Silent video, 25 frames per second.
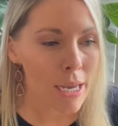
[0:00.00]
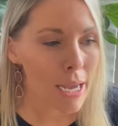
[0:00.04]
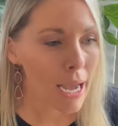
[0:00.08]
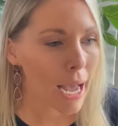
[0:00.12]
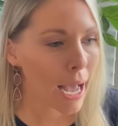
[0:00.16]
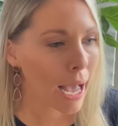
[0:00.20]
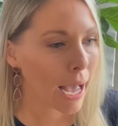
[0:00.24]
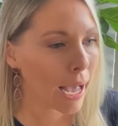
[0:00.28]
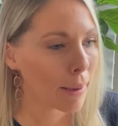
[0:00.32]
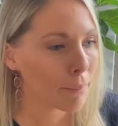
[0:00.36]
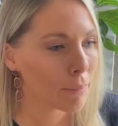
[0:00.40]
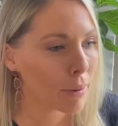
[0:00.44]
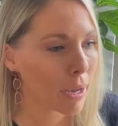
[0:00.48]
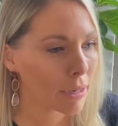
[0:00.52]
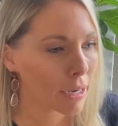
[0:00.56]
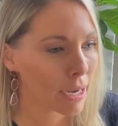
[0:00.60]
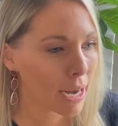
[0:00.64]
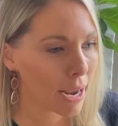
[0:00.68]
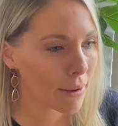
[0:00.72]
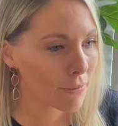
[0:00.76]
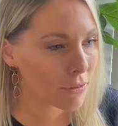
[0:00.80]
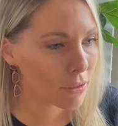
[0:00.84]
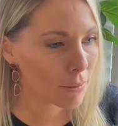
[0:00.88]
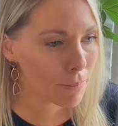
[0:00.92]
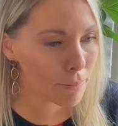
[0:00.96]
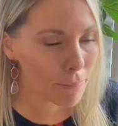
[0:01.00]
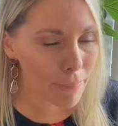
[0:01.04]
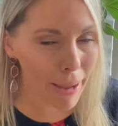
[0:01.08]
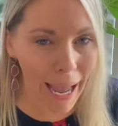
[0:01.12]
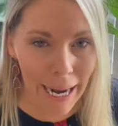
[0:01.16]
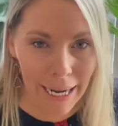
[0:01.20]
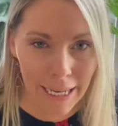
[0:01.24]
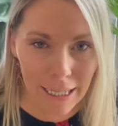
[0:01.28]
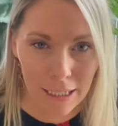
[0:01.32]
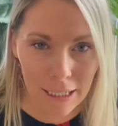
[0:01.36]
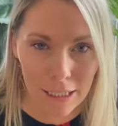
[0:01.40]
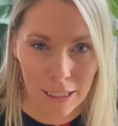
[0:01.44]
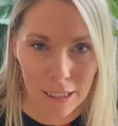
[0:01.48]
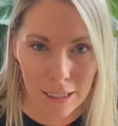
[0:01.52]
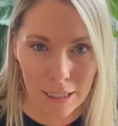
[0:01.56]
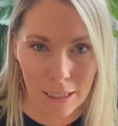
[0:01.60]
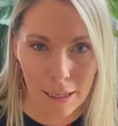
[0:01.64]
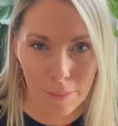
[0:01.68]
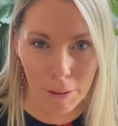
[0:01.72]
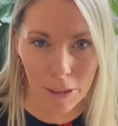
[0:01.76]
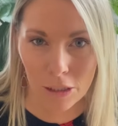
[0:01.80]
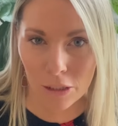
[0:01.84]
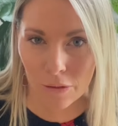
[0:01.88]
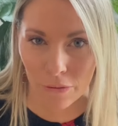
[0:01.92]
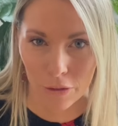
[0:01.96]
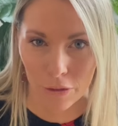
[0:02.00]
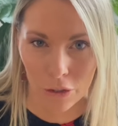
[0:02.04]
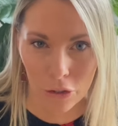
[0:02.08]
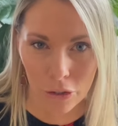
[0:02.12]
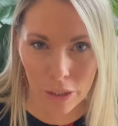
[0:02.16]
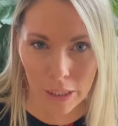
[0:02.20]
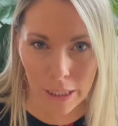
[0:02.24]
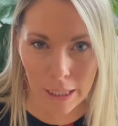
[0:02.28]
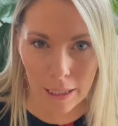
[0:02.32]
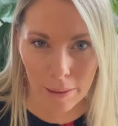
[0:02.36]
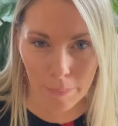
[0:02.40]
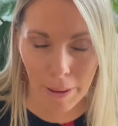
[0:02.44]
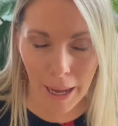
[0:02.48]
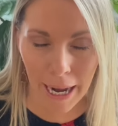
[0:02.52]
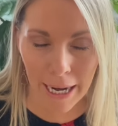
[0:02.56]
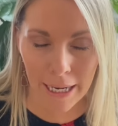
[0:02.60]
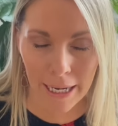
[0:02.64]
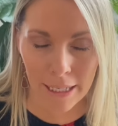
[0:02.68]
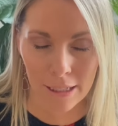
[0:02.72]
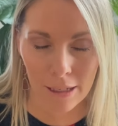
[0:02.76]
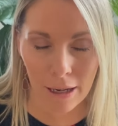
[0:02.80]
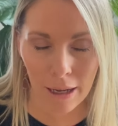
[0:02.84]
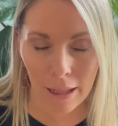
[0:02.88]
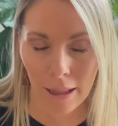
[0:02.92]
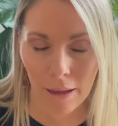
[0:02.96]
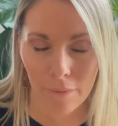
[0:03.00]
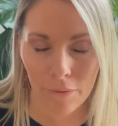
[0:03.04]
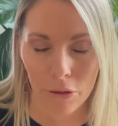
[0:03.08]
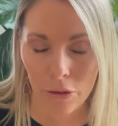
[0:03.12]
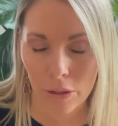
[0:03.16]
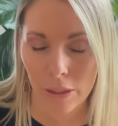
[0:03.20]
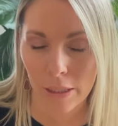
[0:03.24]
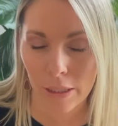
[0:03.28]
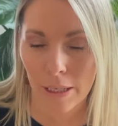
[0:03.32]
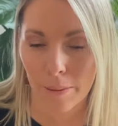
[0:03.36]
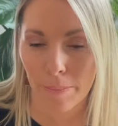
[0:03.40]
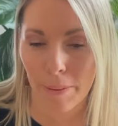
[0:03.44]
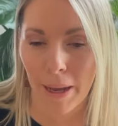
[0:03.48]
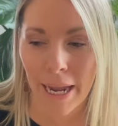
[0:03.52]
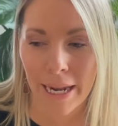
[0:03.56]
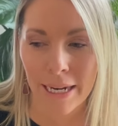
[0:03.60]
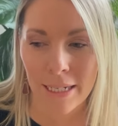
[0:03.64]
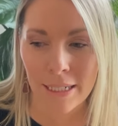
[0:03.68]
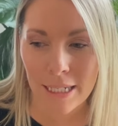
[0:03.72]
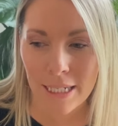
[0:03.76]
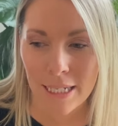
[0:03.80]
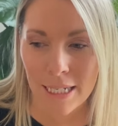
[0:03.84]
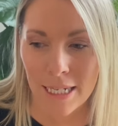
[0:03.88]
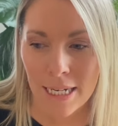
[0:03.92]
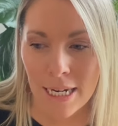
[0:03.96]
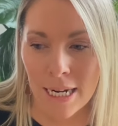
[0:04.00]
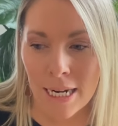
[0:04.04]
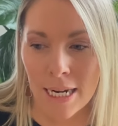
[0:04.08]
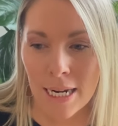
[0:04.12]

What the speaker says: I'm going to have some paint, a bunch of acrylic paint. I love acrylic paint.